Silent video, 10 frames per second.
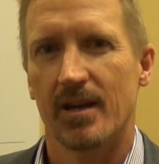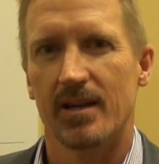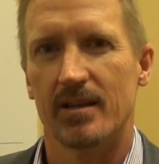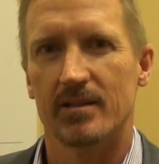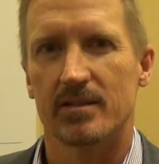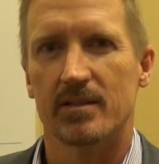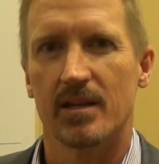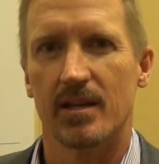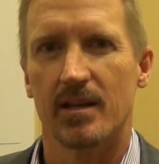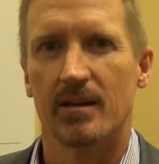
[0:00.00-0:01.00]
is
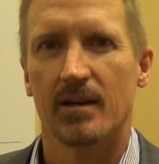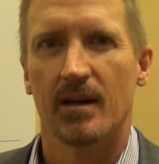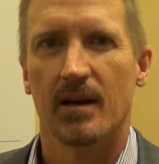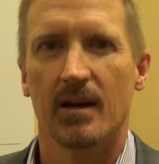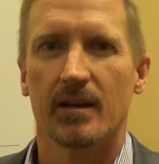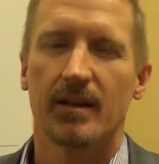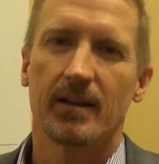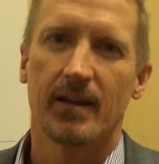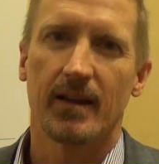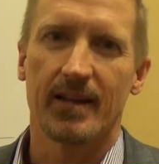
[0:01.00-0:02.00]
the
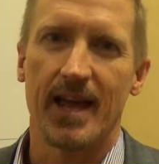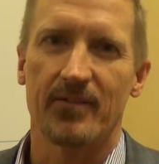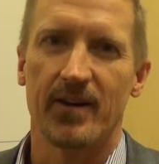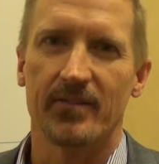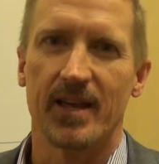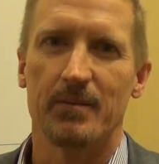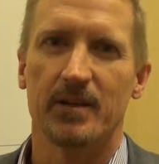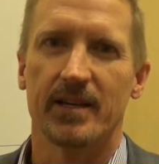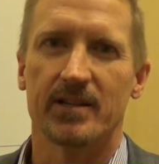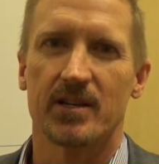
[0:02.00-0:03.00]
Cat5
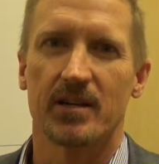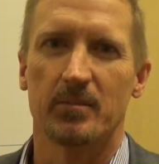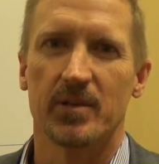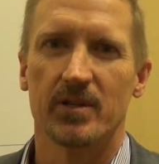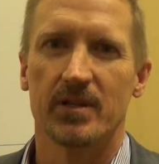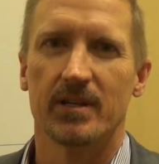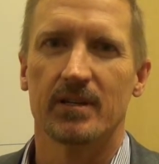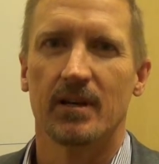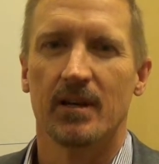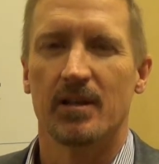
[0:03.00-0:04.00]
cabling inside the building,
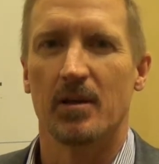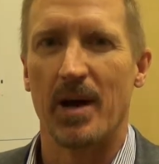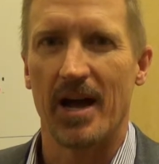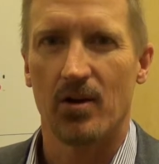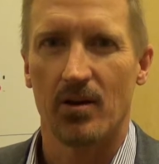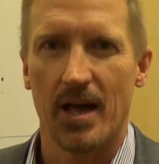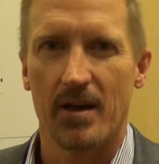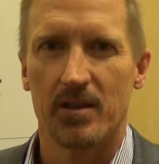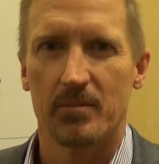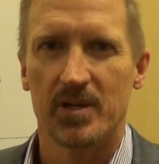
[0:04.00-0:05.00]
the backhaul out
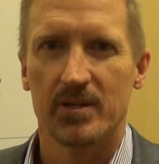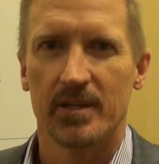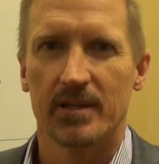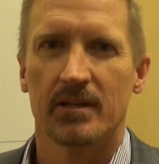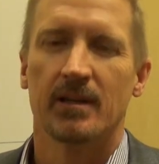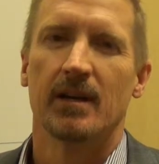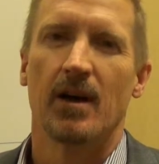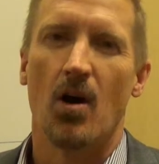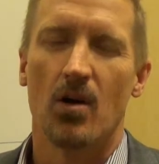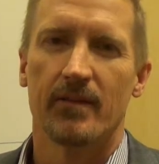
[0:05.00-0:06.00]
of the building.
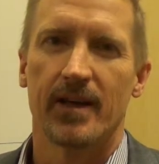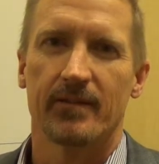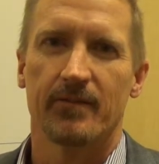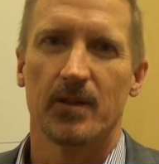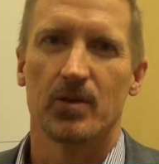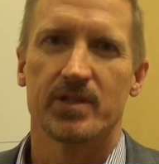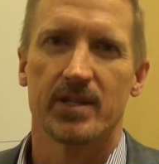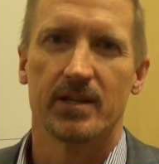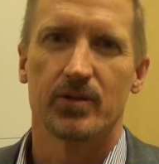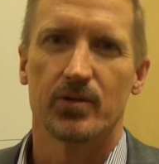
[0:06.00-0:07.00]
All of that flows
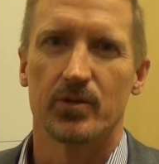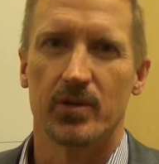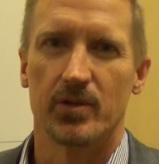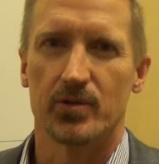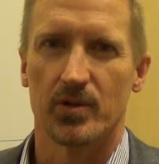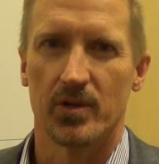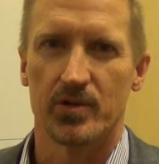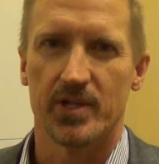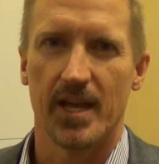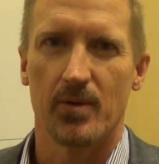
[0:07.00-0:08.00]
then through the neutral
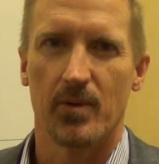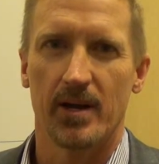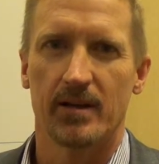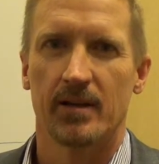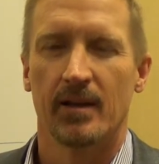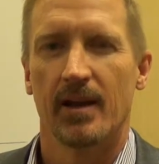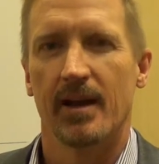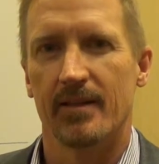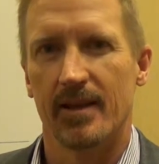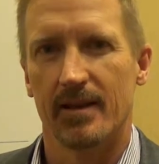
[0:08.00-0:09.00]
host gateway.
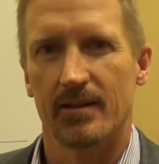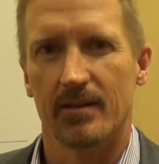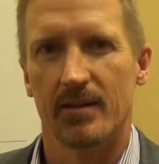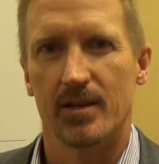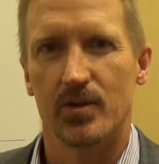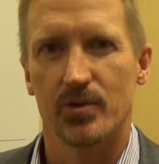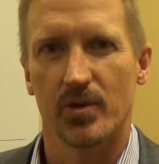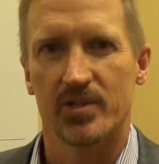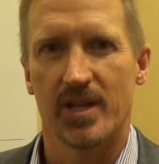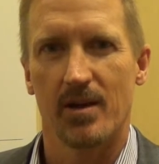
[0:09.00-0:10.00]
And then the neutral
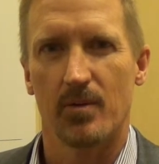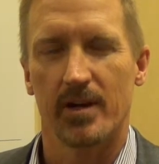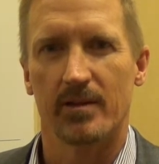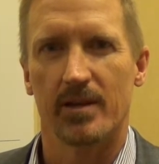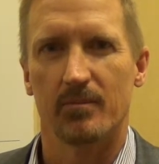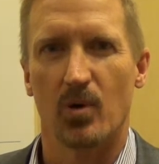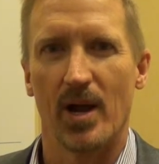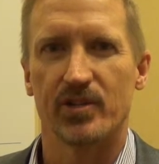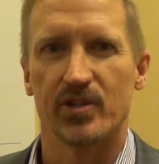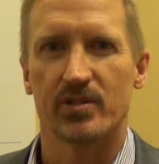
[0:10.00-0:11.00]
host gateway then
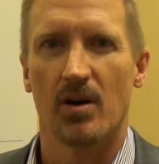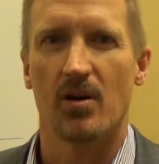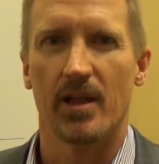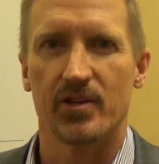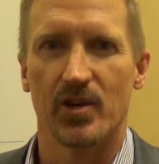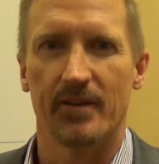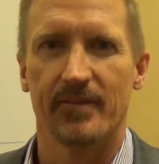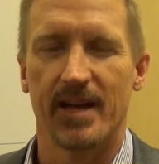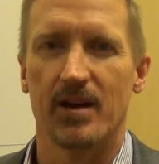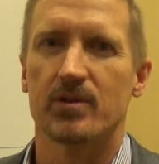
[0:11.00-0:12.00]
branches all that
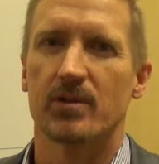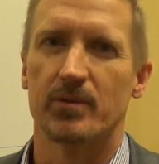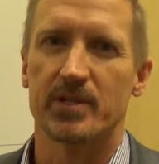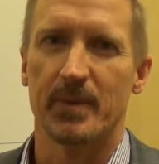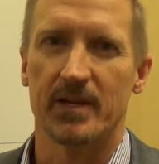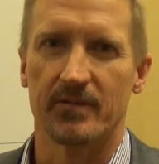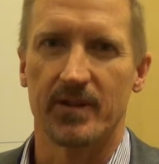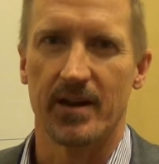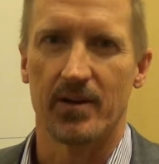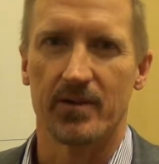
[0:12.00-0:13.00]
traffic out to the respective
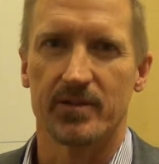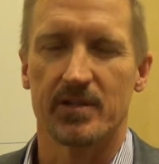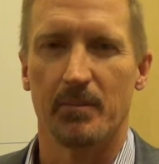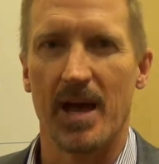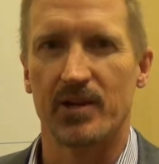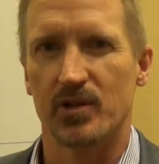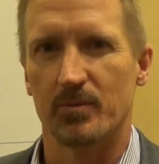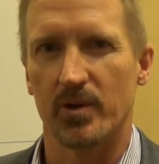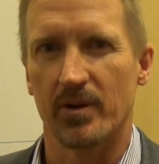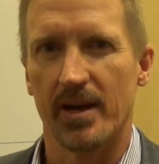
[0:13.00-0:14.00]
carriers to match up
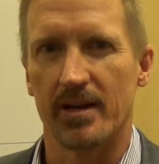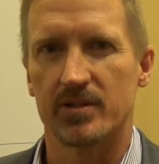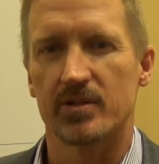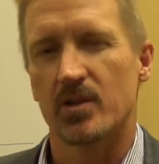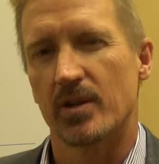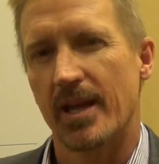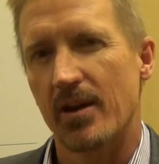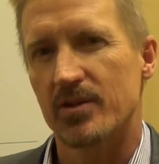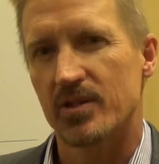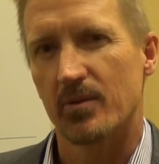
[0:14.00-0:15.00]
with their heads. So the
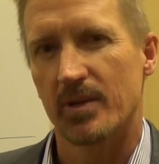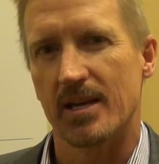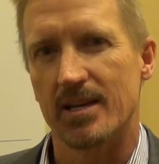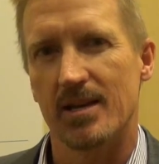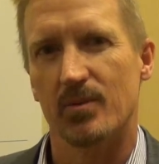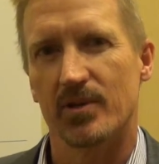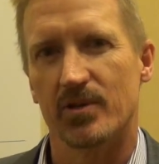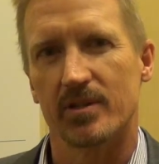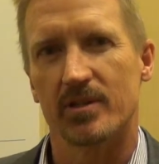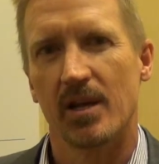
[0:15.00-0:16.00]
carriers get what they need, which
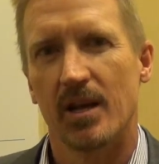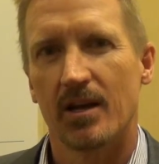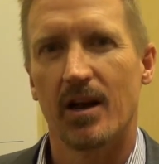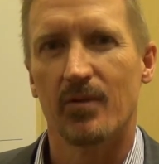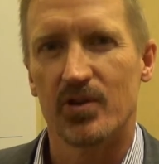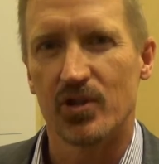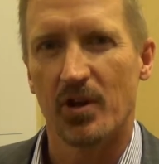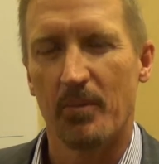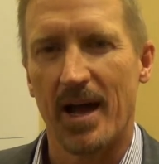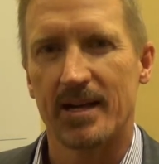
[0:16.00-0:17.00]
is coverage and
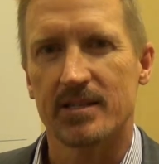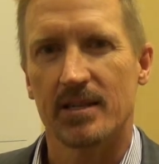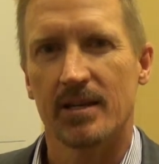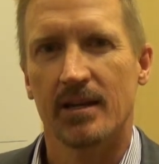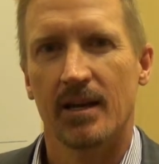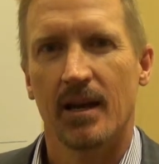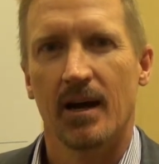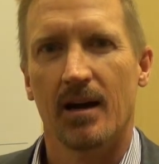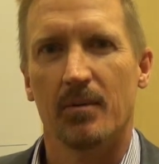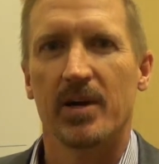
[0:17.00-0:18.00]
capacity,
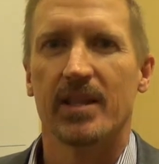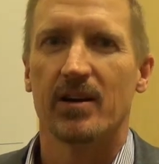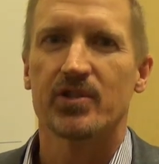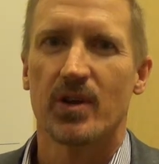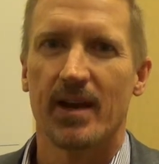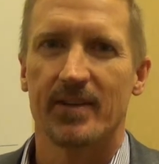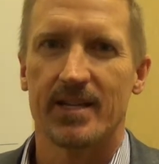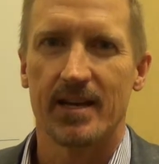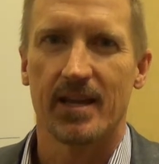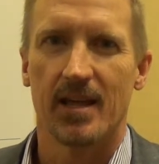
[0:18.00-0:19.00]
but they also have a
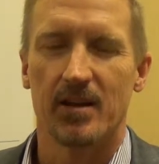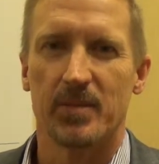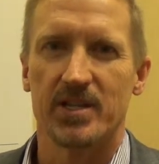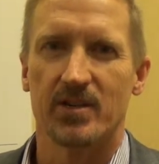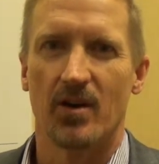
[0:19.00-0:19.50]
dedicated piece